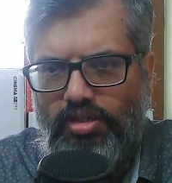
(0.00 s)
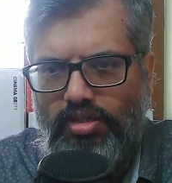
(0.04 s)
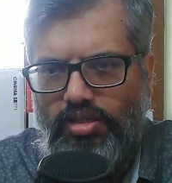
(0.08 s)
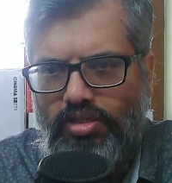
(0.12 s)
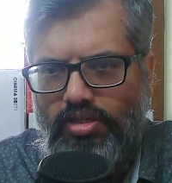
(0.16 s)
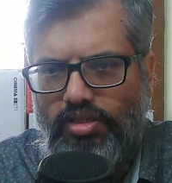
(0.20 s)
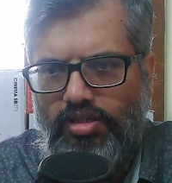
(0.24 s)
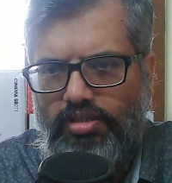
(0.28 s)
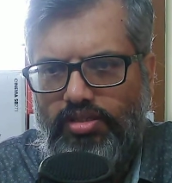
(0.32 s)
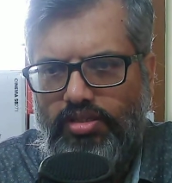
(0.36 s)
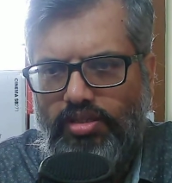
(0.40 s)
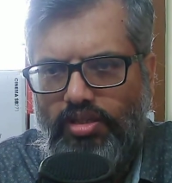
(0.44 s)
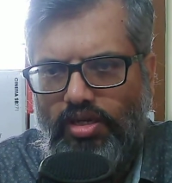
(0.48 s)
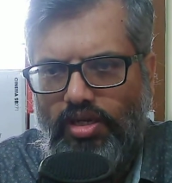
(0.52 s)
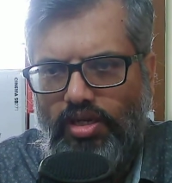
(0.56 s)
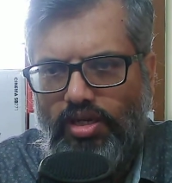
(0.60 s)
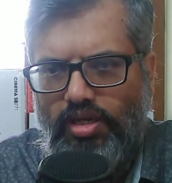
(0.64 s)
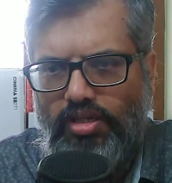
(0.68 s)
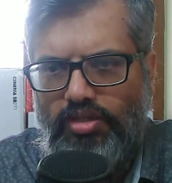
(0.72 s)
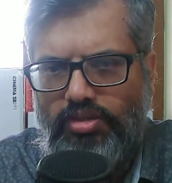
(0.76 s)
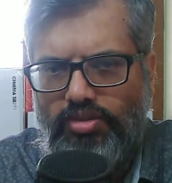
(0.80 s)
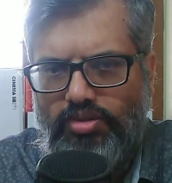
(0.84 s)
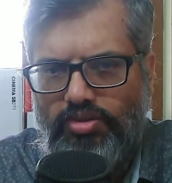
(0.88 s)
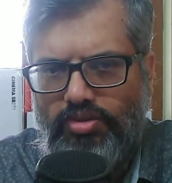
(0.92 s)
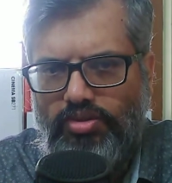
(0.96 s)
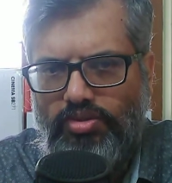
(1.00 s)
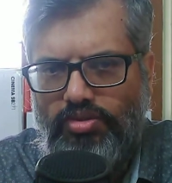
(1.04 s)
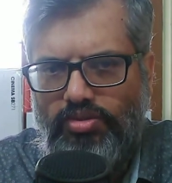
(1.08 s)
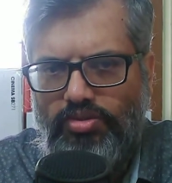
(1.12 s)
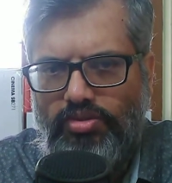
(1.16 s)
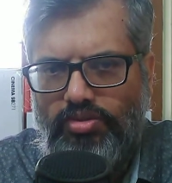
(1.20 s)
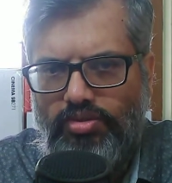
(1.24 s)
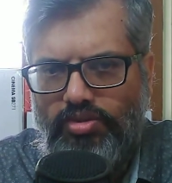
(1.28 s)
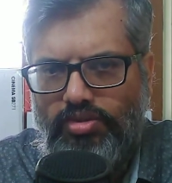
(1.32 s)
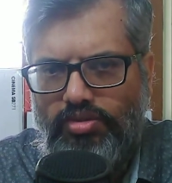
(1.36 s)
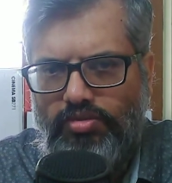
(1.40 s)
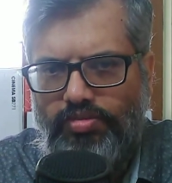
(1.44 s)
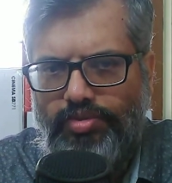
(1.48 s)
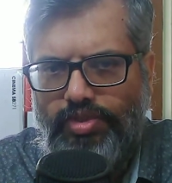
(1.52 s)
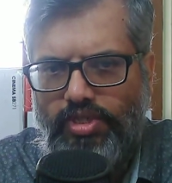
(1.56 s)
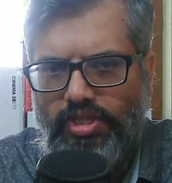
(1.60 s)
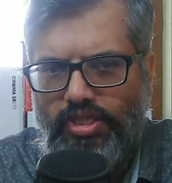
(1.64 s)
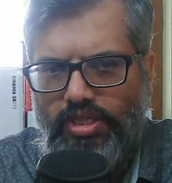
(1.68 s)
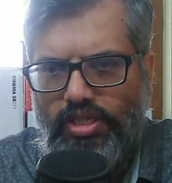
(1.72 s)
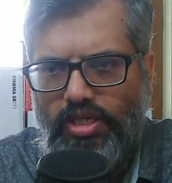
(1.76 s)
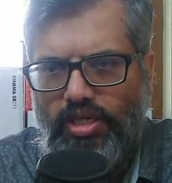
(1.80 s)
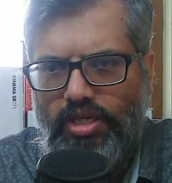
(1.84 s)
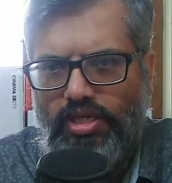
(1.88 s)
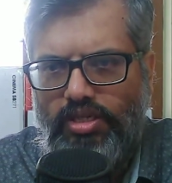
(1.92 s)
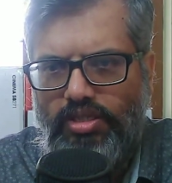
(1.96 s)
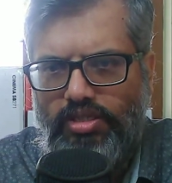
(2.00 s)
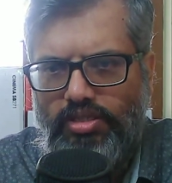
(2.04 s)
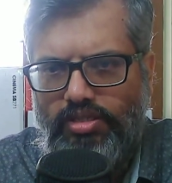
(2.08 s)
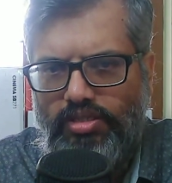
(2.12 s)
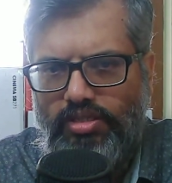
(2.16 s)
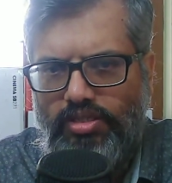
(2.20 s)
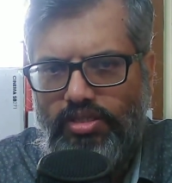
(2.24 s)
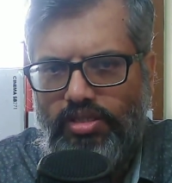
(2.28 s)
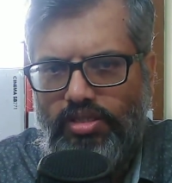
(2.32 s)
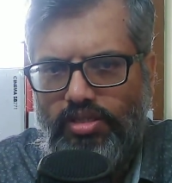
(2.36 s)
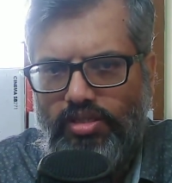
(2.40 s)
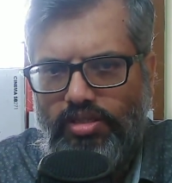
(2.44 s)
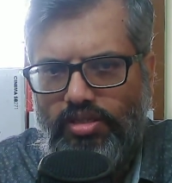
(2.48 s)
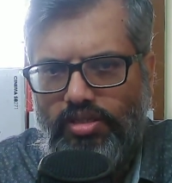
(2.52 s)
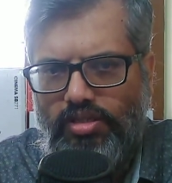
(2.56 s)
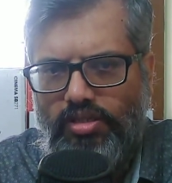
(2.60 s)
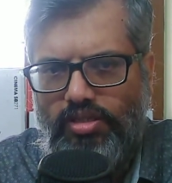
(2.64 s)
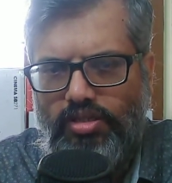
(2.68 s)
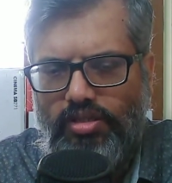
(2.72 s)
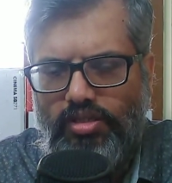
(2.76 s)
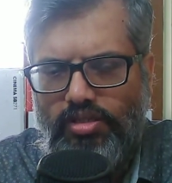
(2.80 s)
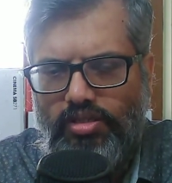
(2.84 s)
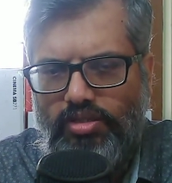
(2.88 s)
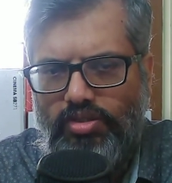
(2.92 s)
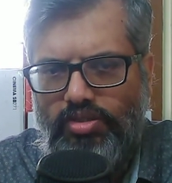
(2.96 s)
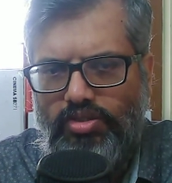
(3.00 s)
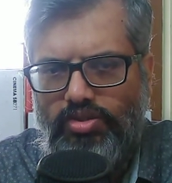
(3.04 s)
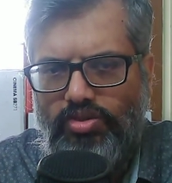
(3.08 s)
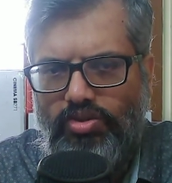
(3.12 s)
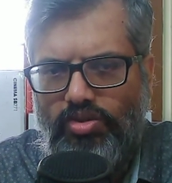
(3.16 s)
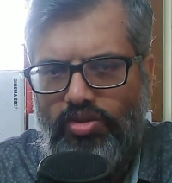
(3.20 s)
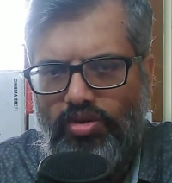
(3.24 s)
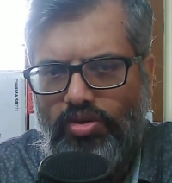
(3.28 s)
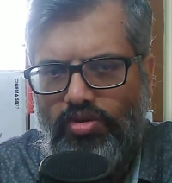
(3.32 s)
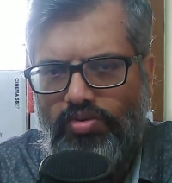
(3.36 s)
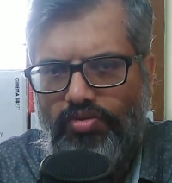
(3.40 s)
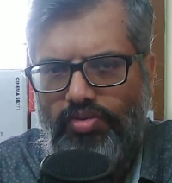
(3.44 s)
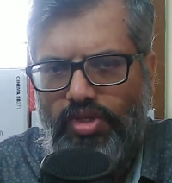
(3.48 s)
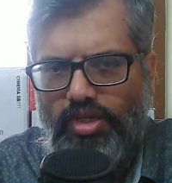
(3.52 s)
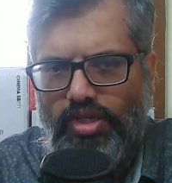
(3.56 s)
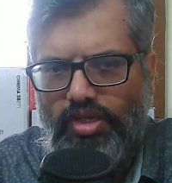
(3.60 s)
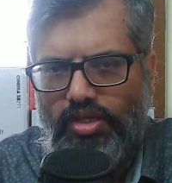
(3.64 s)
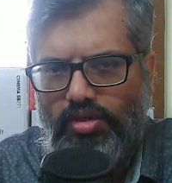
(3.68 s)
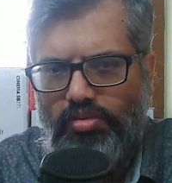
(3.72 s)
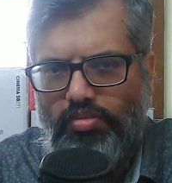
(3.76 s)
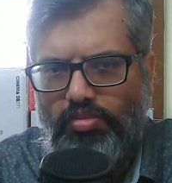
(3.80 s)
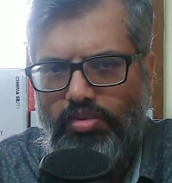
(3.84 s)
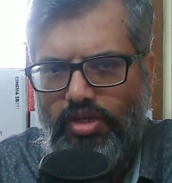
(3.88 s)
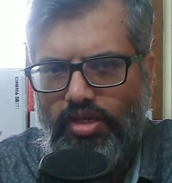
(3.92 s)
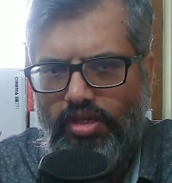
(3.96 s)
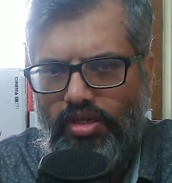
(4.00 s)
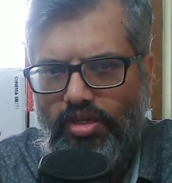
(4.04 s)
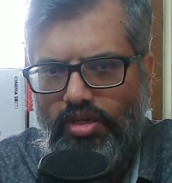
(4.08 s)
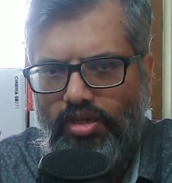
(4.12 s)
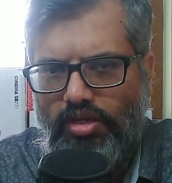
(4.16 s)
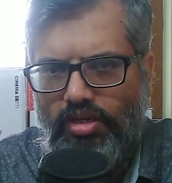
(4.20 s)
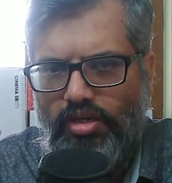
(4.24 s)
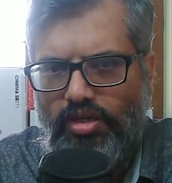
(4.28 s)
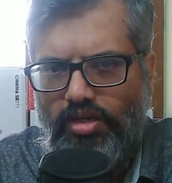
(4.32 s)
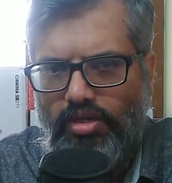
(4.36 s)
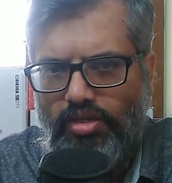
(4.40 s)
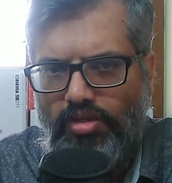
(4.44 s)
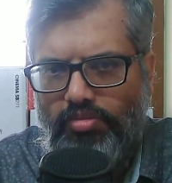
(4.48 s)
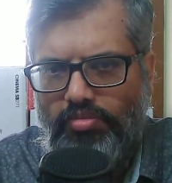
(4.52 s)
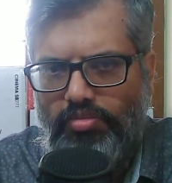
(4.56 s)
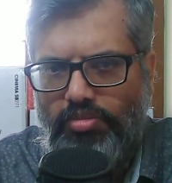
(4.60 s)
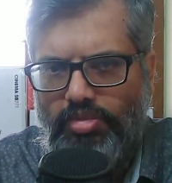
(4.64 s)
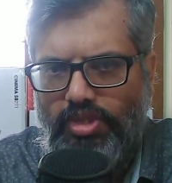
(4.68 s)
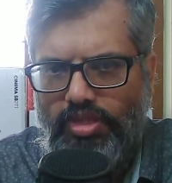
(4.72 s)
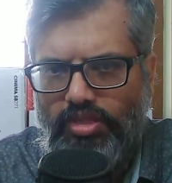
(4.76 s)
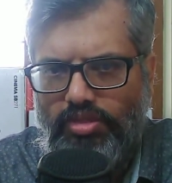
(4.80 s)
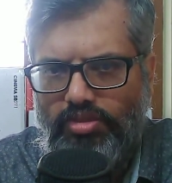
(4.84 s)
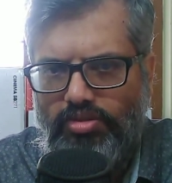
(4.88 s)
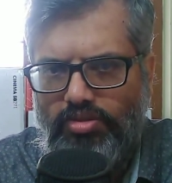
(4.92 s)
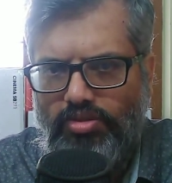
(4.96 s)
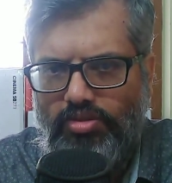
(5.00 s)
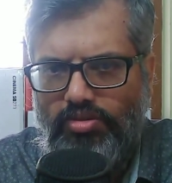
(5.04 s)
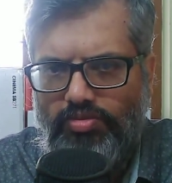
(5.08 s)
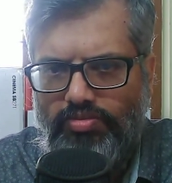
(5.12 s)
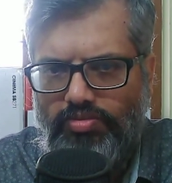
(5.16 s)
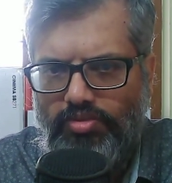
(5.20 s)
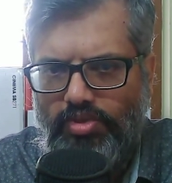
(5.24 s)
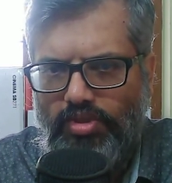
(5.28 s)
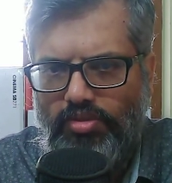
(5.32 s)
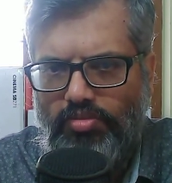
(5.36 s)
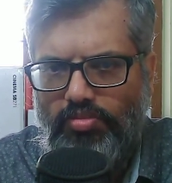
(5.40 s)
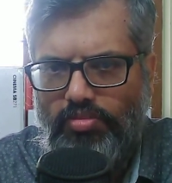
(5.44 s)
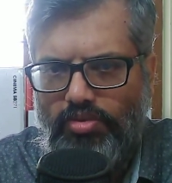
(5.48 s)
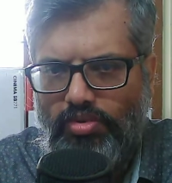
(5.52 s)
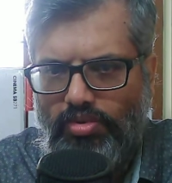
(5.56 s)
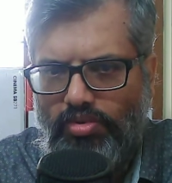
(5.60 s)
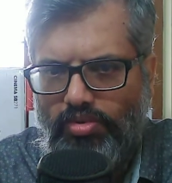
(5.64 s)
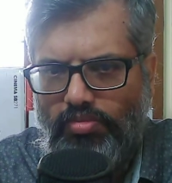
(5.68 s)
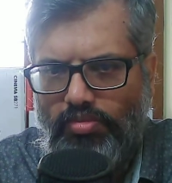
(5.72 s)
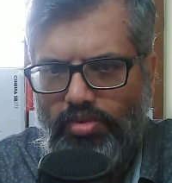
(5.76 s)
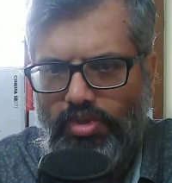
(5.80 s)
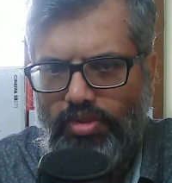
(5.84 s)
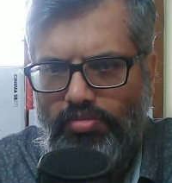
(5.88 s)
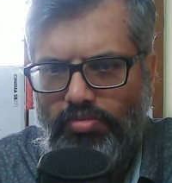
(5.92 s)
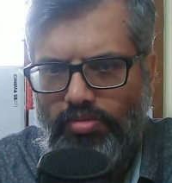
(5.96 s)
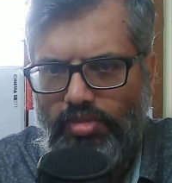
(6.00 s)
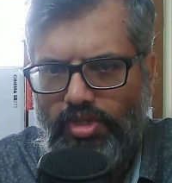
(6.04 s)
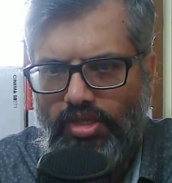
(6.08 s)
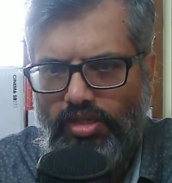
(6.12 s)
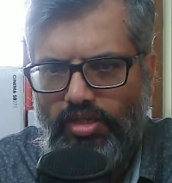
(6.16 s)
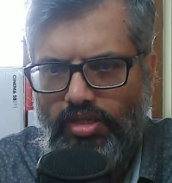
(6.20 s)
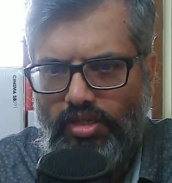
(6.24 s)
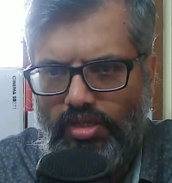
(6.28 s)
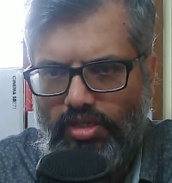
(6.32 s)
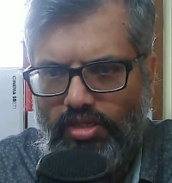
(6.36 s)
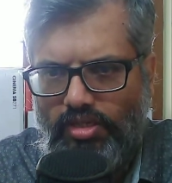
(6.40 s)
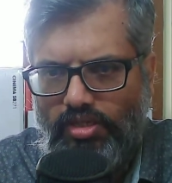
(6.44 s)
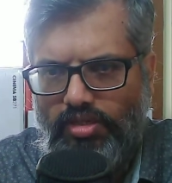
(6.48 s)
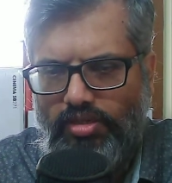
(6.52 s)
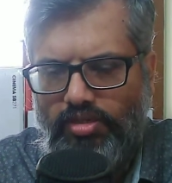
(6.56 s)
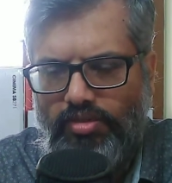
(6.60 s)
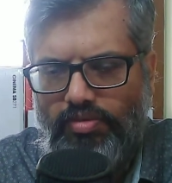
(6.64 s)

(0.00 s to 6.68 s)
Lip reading: each class to specialize in solving a particular piece of the problem at hand.